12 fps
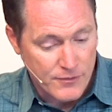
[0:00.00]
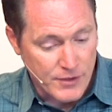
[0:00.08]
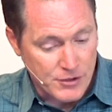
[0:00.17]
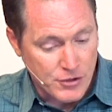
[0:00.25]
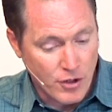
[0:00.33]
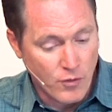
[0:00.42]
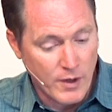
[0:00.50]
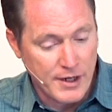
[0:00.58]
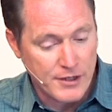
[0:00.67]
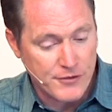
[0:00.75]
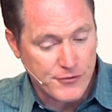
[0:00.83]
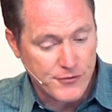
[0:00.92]
that no
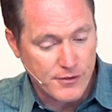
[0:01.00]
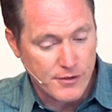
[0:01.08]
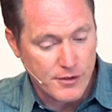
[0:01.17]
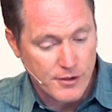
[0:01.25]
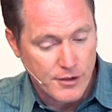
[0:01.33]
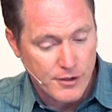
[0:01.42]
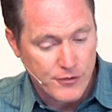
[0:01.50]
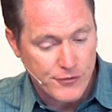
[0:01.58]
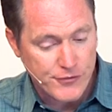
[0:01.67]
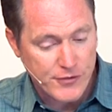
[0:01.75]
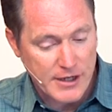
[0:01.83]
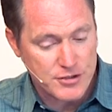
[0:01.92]
one is
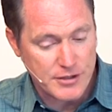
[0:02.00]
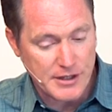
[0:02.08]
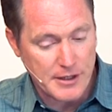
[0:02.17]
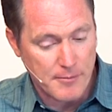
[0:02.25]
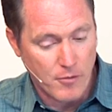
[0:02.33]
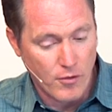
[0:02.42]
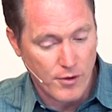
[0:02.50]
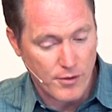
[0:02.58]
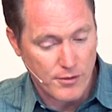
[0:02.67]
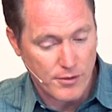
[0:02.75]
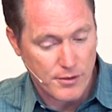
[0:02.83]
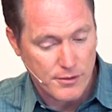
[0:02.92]
sexually
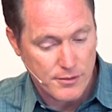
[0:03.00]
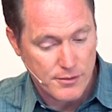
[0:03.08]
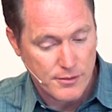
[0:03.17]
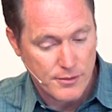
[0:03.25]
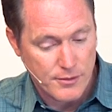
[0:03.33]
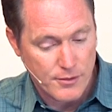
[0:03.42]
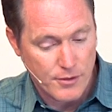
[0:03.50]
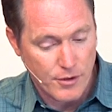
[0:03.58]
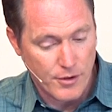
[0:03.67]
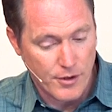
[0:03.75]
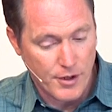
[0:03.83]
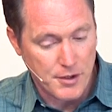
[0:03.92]
immoral
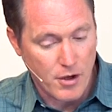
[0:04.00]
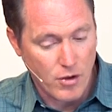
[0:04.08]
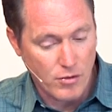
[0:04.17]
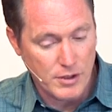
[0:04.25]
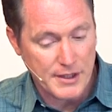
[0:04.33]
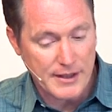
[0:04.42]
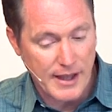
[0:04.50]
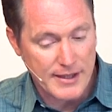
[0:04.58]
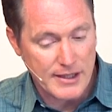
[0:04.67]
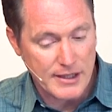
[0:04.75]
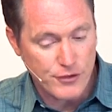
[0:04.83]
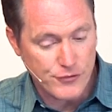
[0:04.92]
or unholy
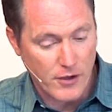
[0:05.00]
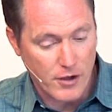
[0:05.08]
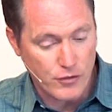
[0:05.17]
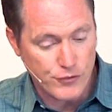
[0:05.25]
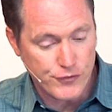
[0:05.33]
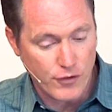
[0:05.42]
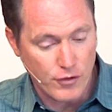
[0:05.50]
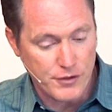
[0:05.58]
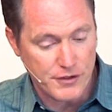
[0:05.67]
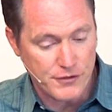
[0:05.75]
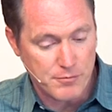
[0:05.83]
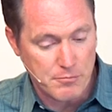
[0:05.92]
like Esau, who
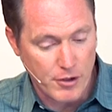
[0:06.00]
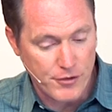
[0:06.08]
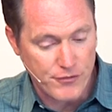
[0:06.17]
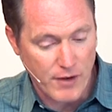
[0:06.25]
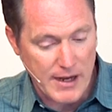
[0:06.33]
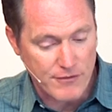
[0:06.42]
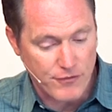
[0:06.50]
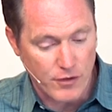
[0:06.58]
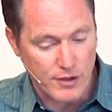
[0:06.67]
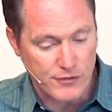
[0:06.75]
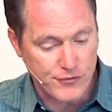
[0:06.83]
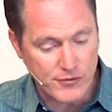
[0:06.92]
sold his birthright
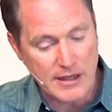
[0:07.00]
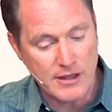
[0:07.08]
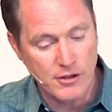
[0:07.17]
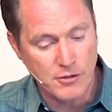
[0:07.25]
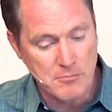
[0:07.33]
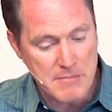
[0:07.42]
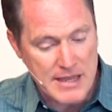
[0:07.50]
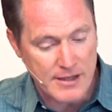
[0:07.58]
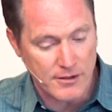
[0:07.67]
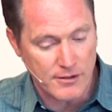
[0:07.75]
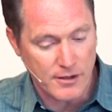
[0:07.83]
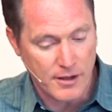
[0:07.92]
for a single
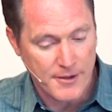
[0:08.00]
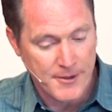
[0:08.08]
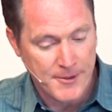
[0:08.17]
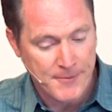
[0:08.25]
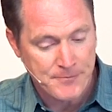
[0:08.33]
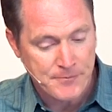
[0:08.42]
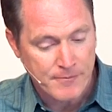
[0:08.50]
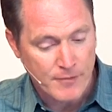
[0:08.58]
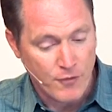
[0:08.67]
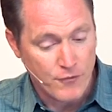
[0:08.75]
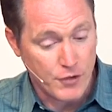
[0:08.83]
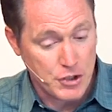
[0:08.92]
meal.
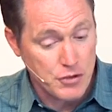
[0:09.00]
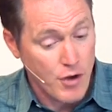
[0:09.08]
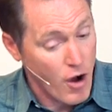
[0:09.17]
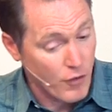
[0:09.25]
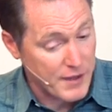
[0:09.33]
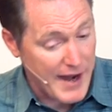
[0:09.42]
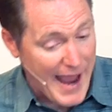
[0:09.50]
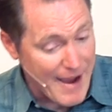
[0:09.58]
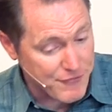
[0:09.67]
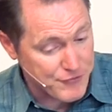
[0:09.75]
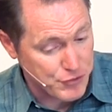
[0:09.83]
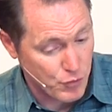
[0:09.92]
For you know that
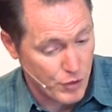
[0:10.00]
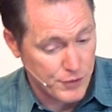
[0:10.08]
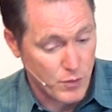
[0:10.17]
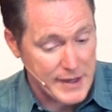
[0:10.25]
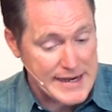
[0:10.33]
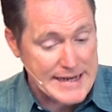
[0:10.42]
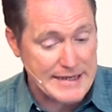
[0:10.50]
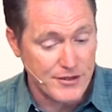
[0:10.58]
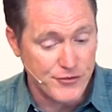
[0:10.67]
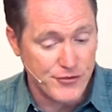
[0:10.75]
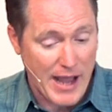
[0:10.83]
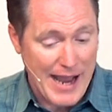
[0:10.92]
afterward, when he
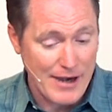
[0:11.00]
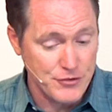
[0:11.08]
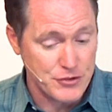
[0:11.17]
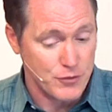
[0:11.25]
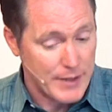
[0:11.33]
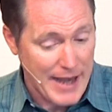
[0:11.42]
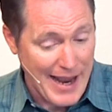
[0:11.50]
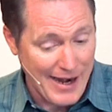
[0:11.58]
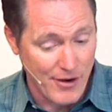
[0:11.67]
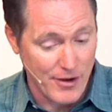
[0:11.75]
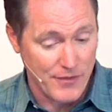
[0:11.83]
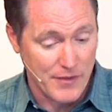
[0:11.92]
desired to
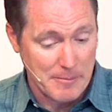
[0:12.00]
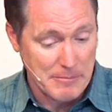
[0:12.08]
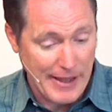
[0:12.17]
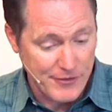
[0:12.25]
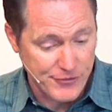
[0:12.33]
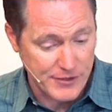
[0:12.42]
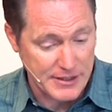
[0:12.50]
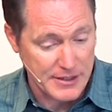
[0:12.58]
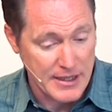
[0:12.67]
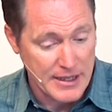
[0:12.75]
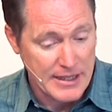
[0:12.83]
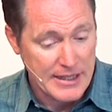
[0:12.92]
inherit the
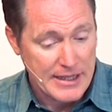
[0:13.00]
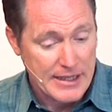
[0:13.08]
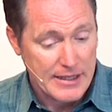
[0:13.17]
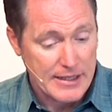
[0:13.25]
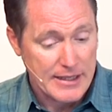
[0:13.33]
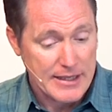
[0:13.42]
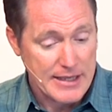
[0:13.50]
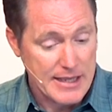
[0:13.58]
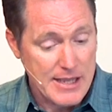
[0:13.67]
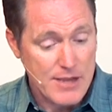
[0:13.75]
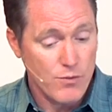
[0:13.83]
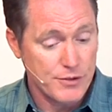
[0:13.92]
blessing,
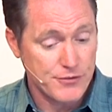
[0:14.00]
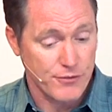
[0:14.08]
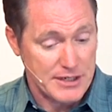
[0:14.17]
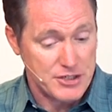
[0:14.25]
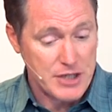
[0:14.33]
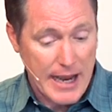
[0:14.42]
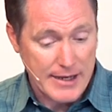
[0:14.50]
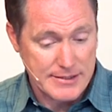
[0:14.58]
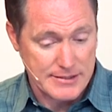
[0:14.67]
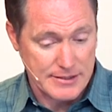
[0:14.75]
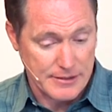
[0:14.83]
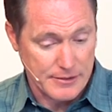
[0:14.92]
he was
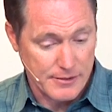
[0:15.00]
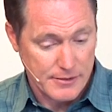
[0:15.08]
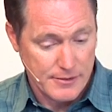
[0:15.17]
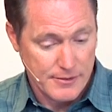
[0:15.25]
rejected,